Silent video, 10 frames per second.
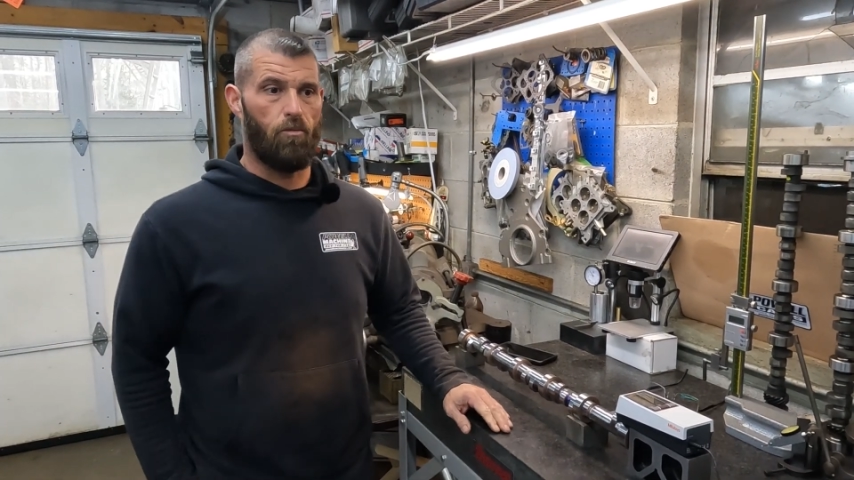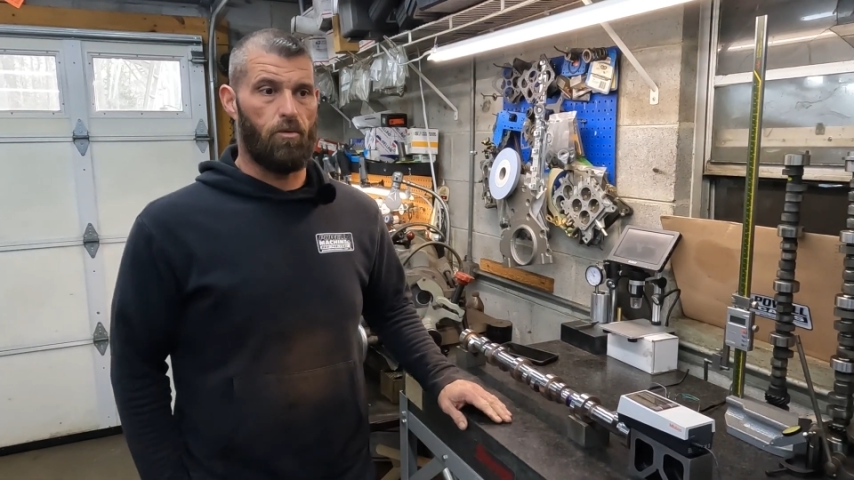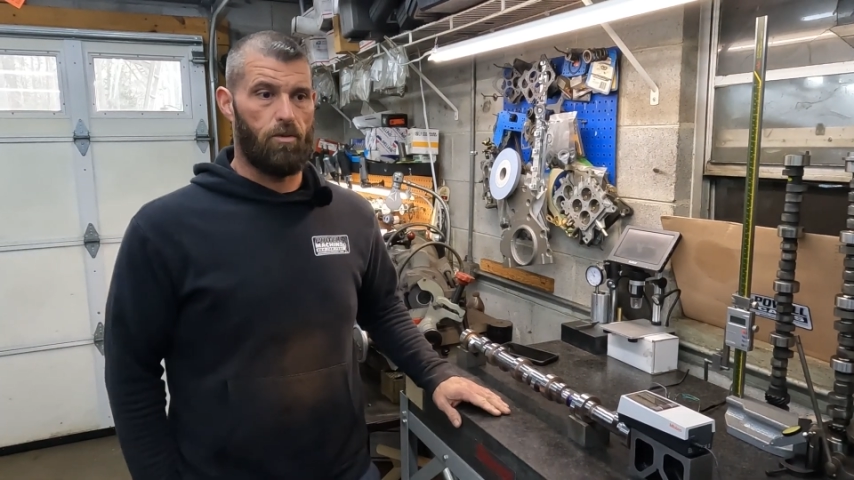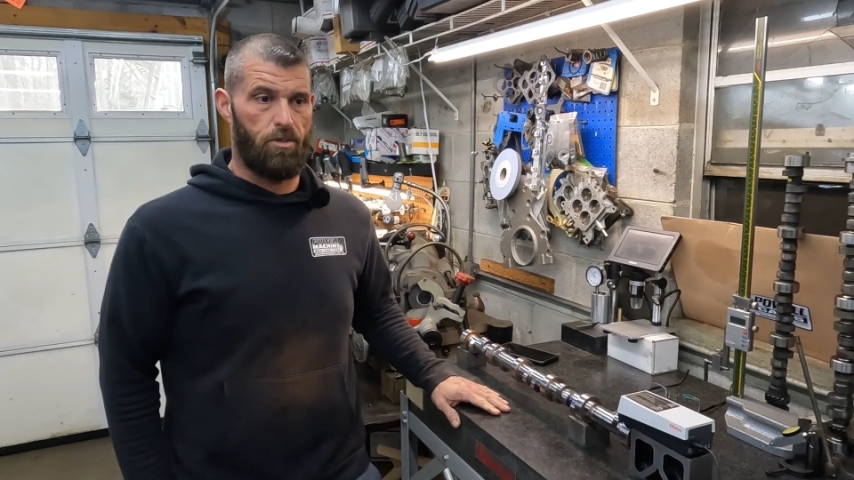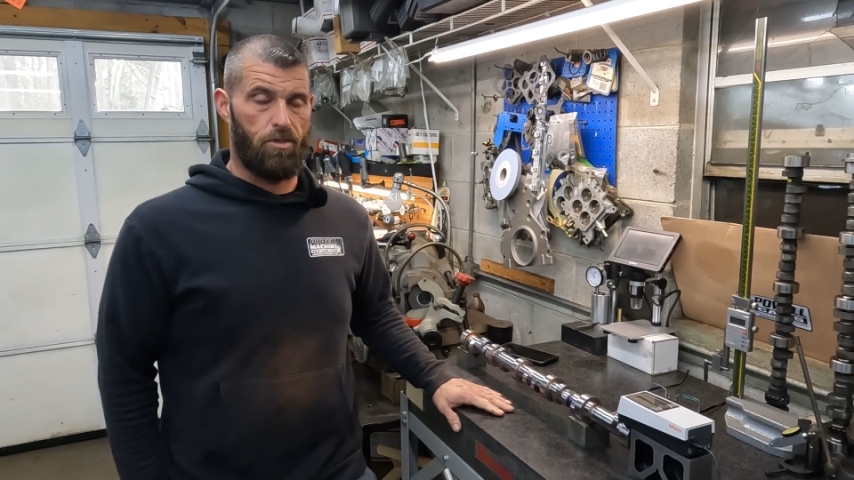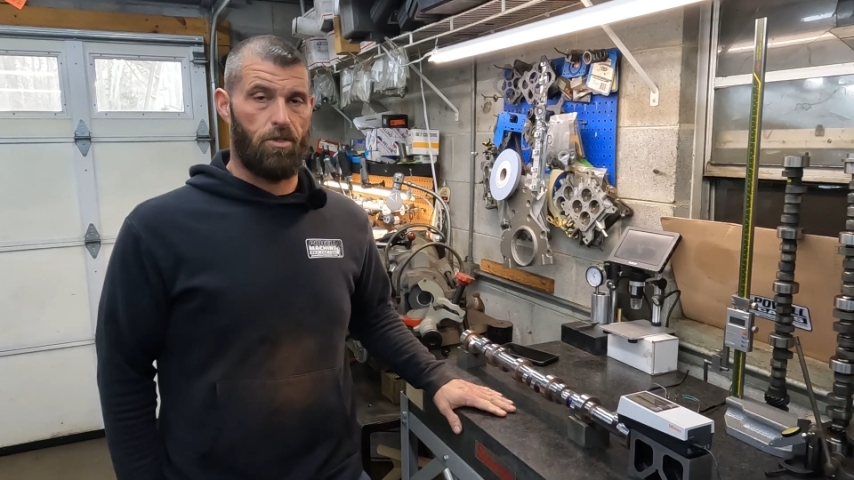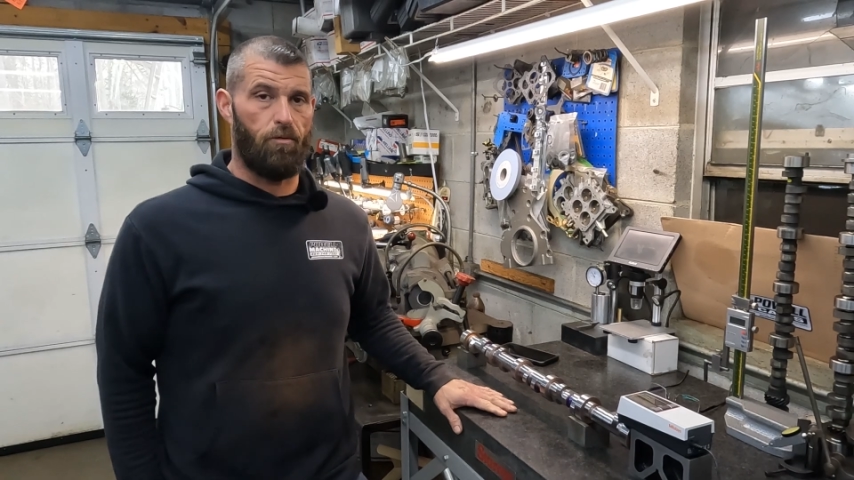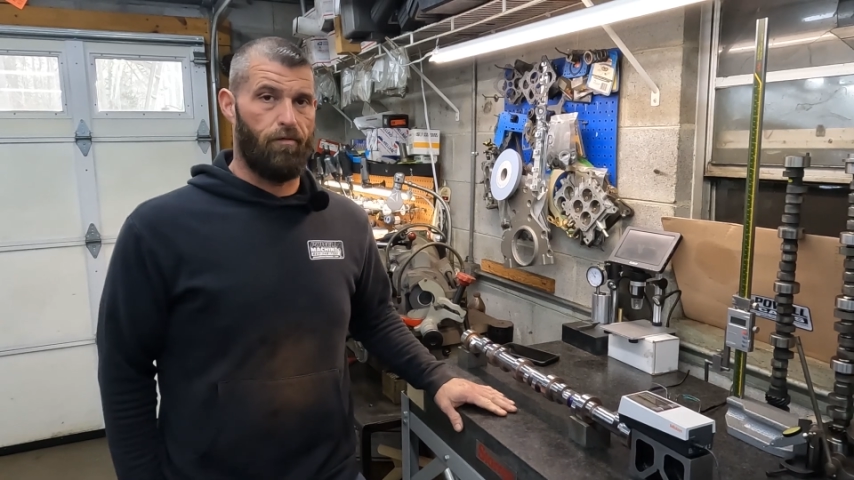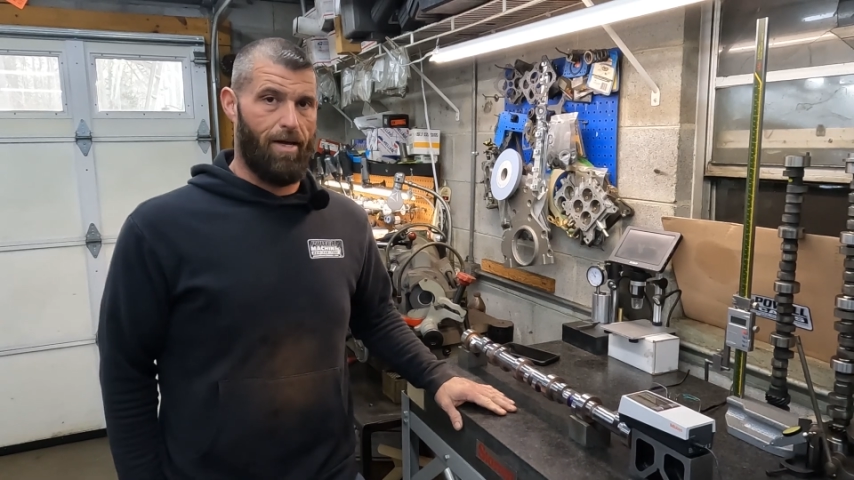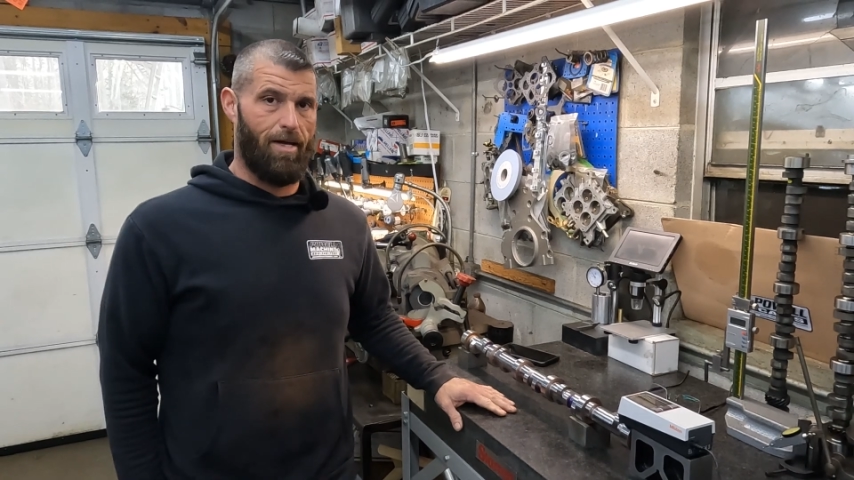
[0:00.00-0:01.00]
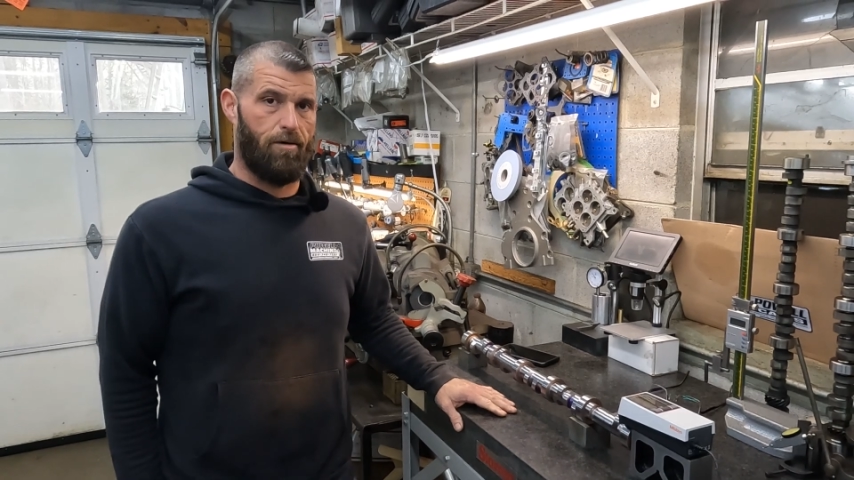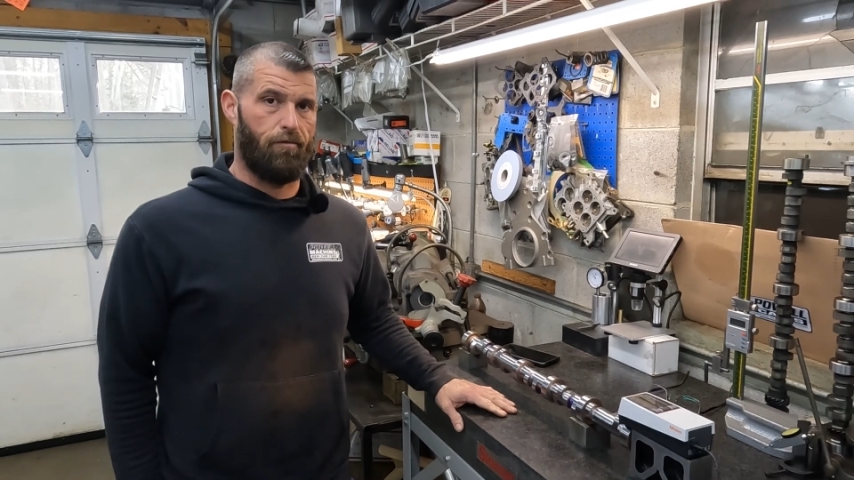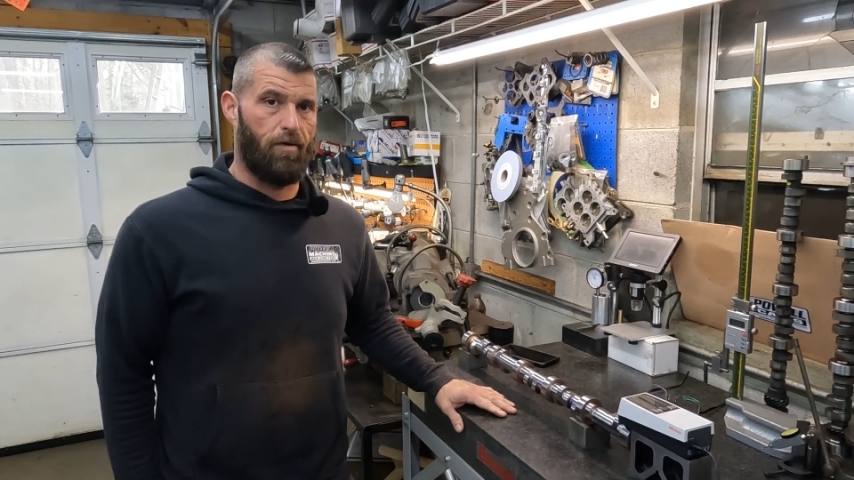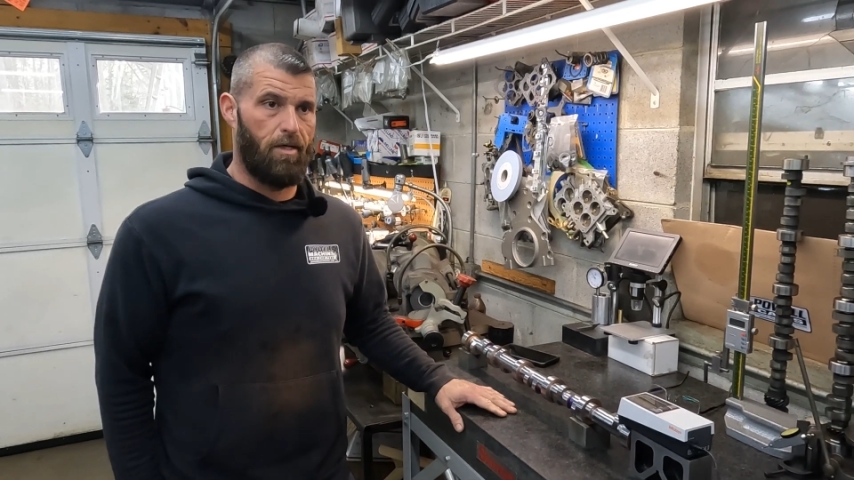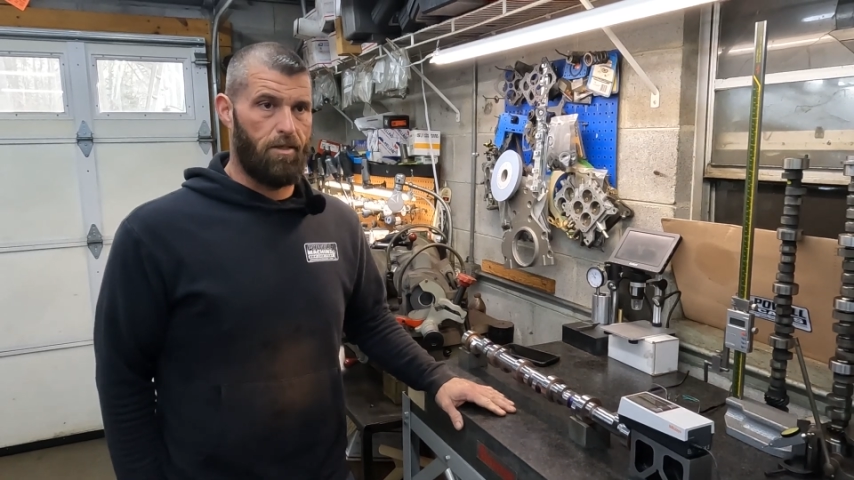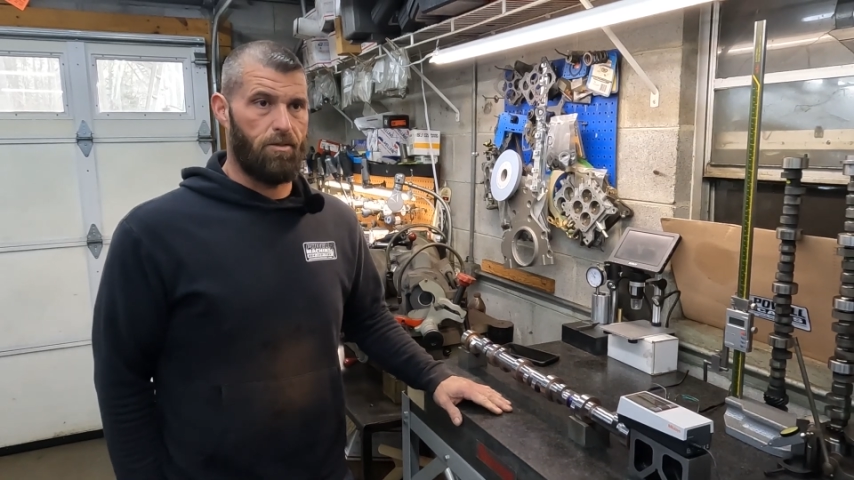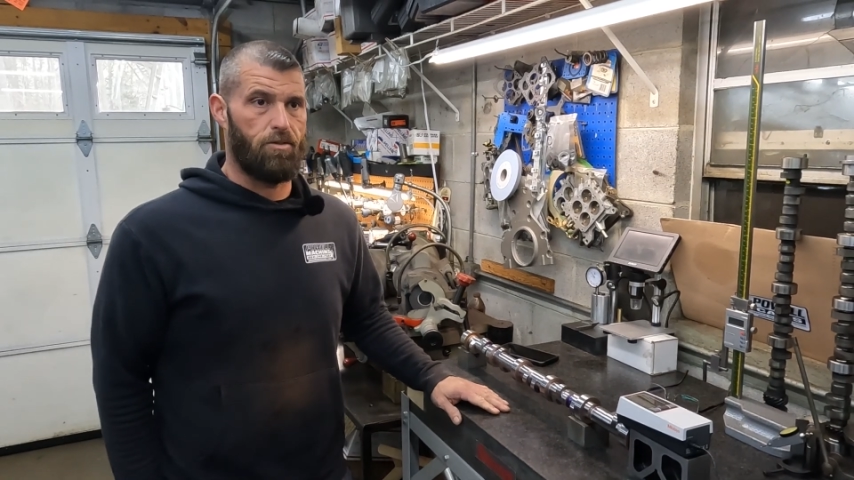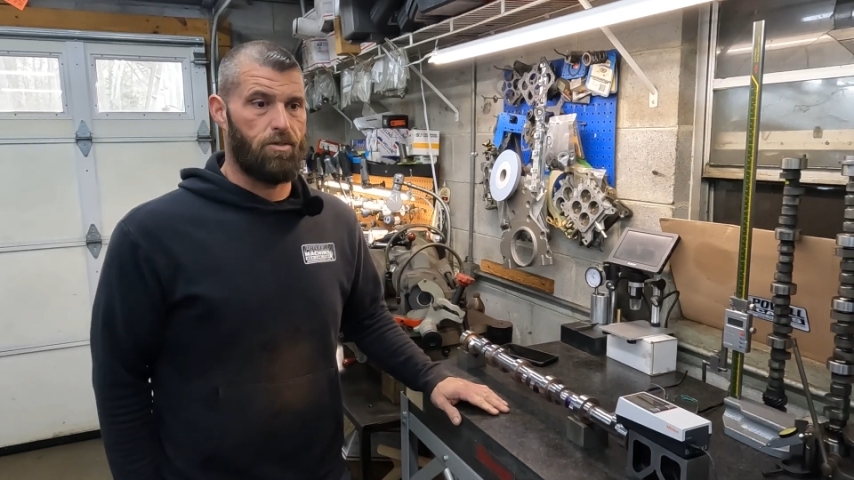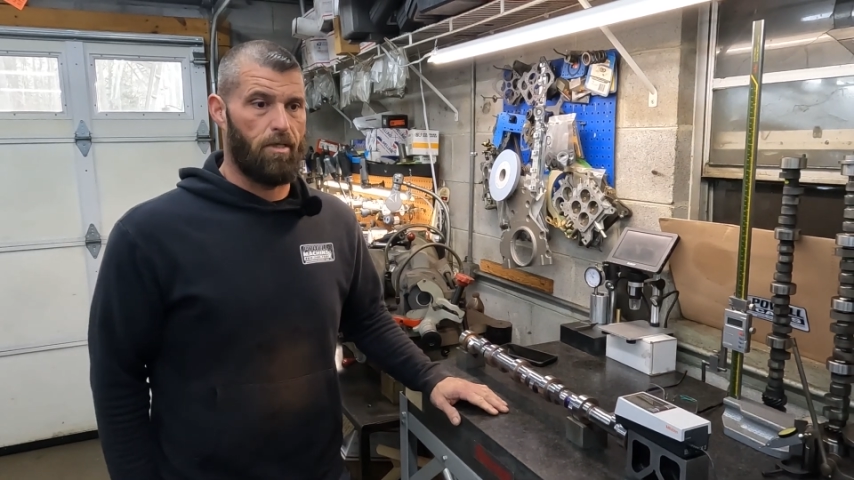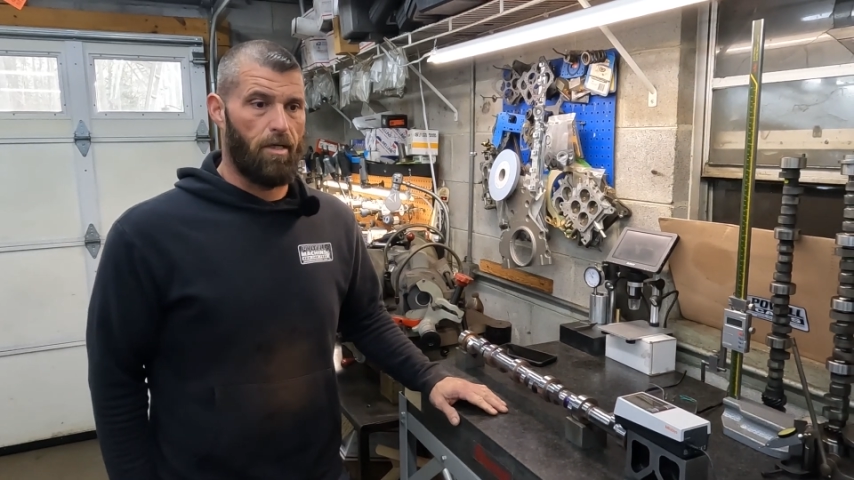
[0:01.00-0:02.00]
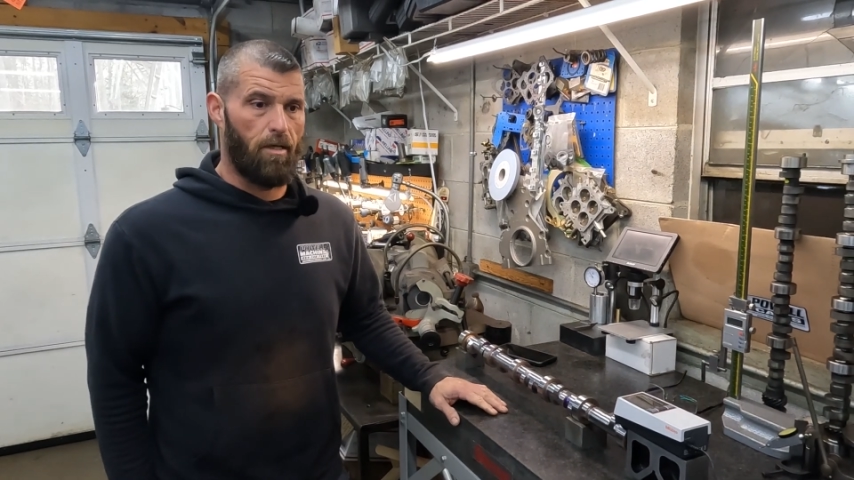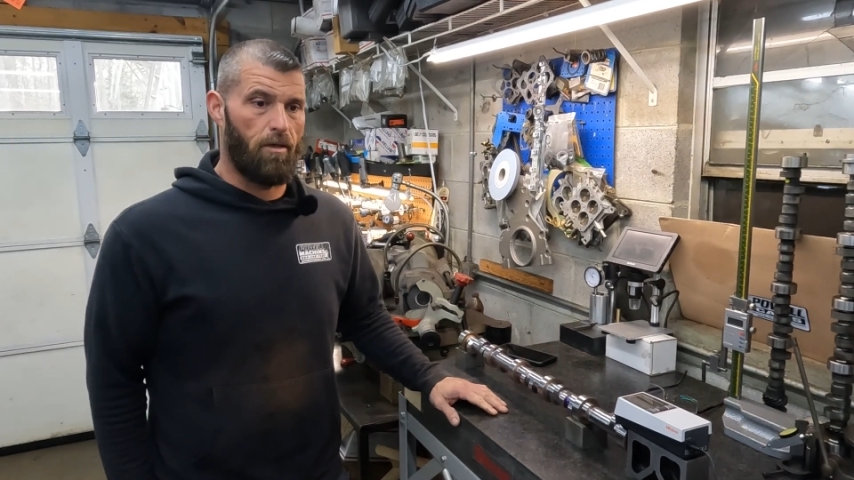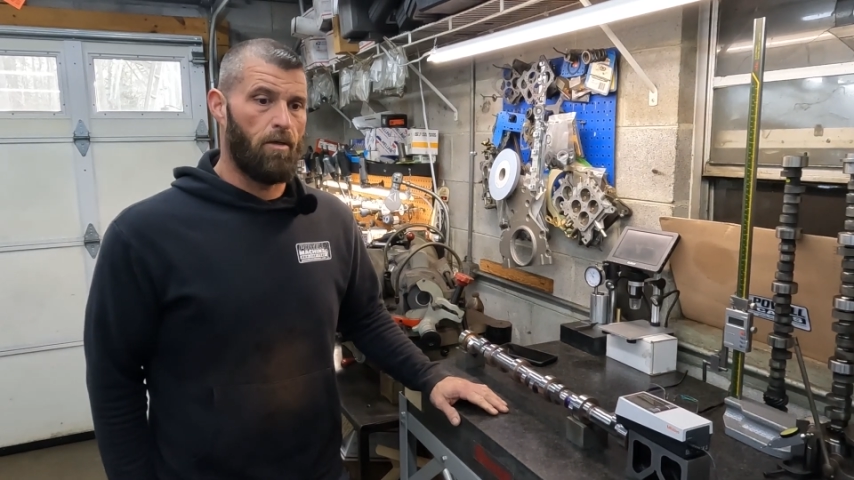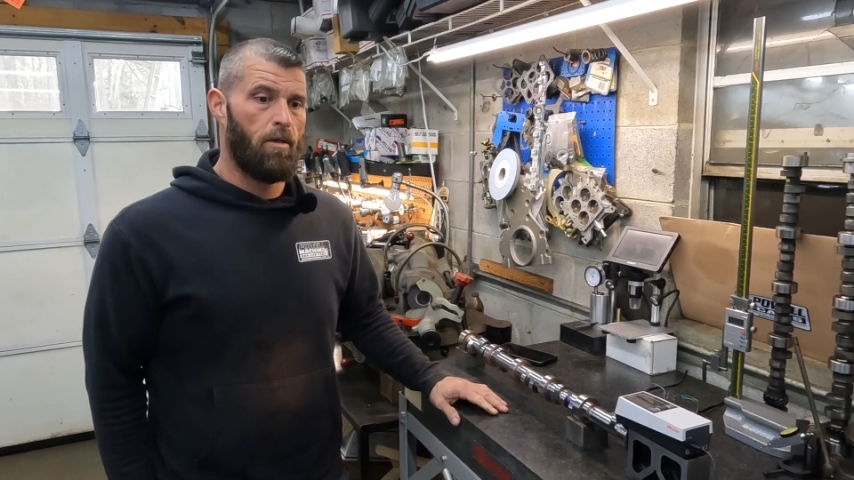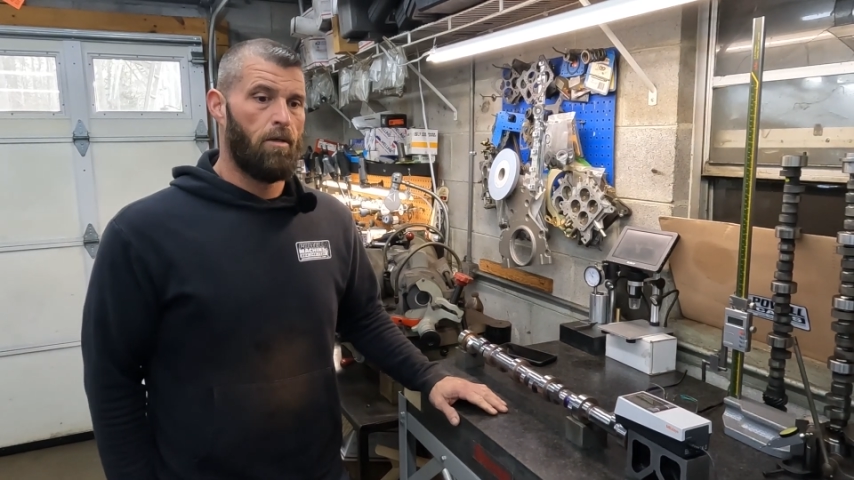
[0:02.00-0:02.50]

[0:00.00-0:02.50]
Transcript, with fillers: with just too fine a finish, and